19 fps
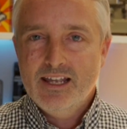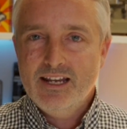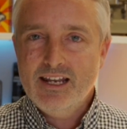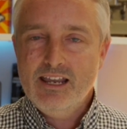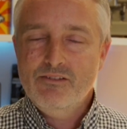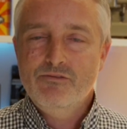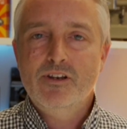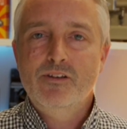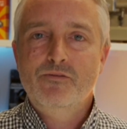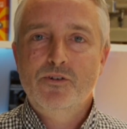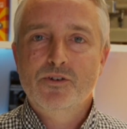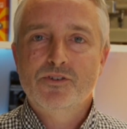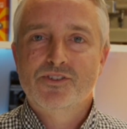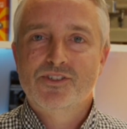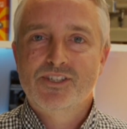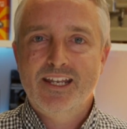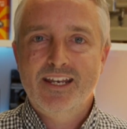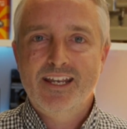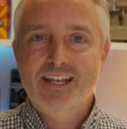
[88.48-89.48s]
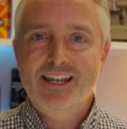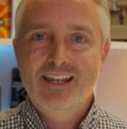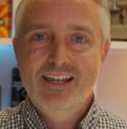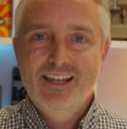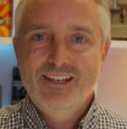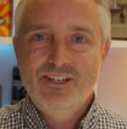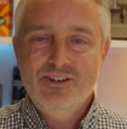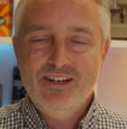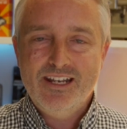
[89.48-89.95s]
And even if you're sitting,
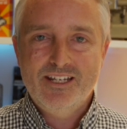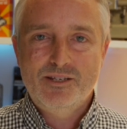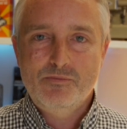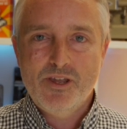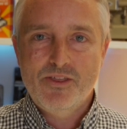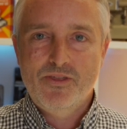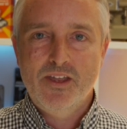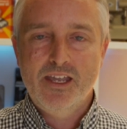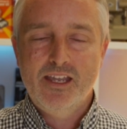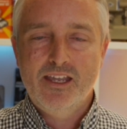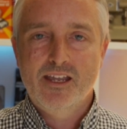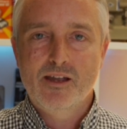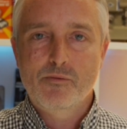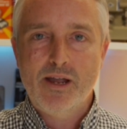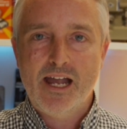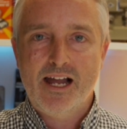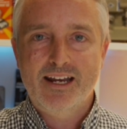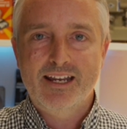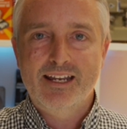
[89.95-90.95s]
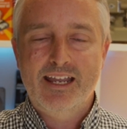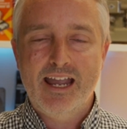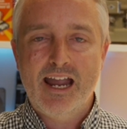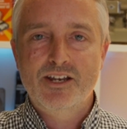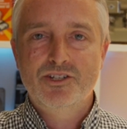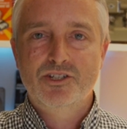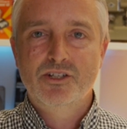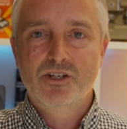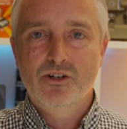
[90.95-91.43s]
you need to be thinking about
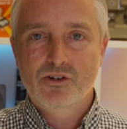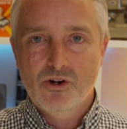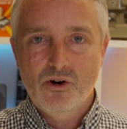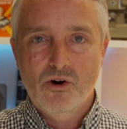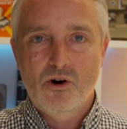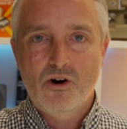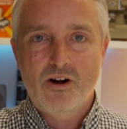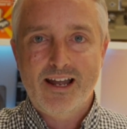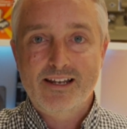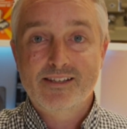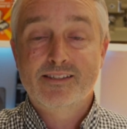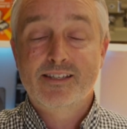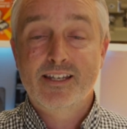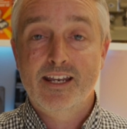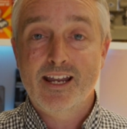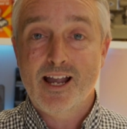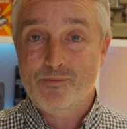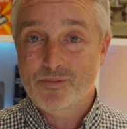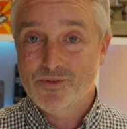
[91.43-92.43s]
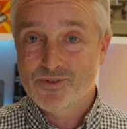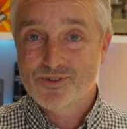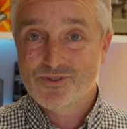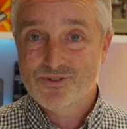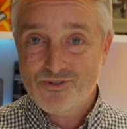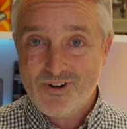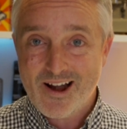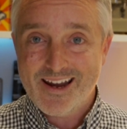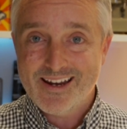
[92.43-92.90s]
engaging your core and sitting up
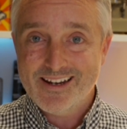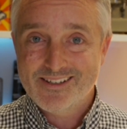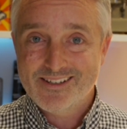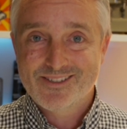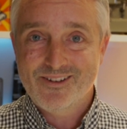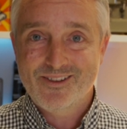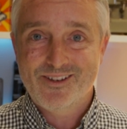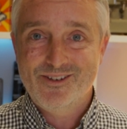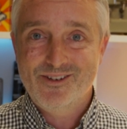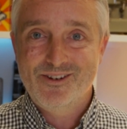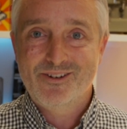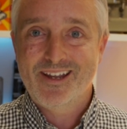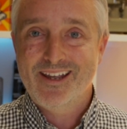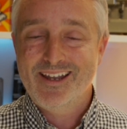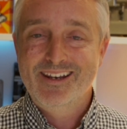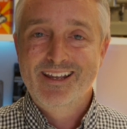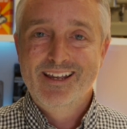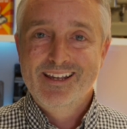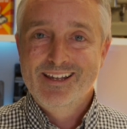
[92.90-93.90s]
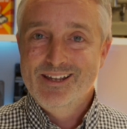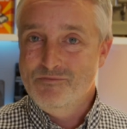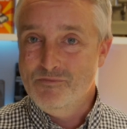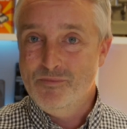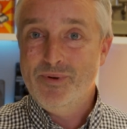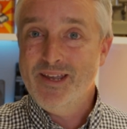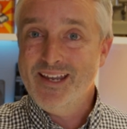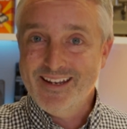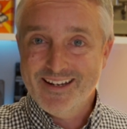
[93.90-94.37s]
straight so that you can
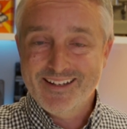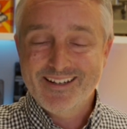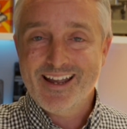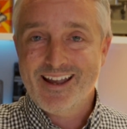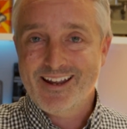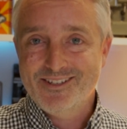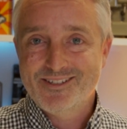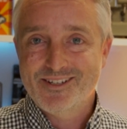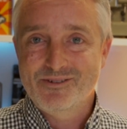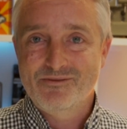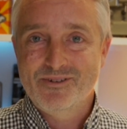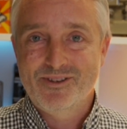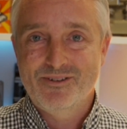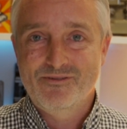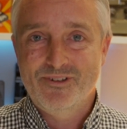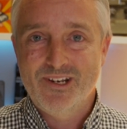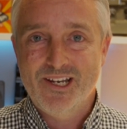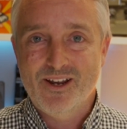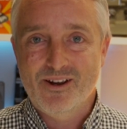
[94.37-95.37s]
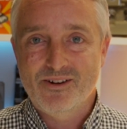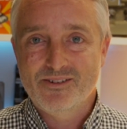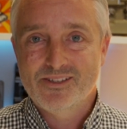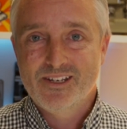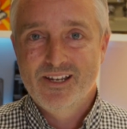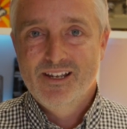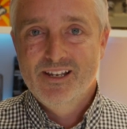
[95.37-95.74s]
be engaging with your videos.